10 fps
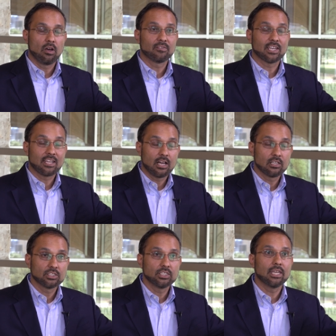of
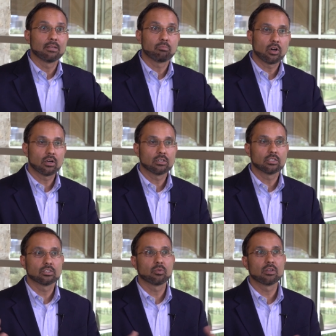technology and
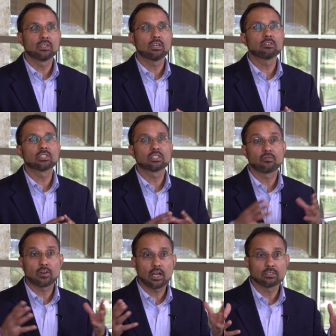partners, one of the other things
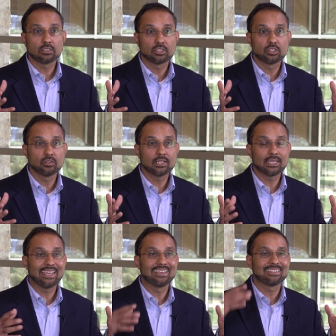Verizon is
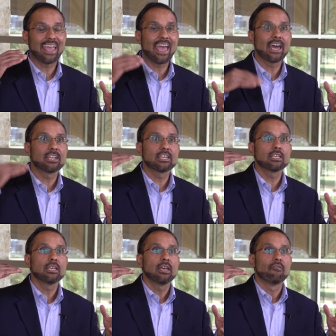doing is adding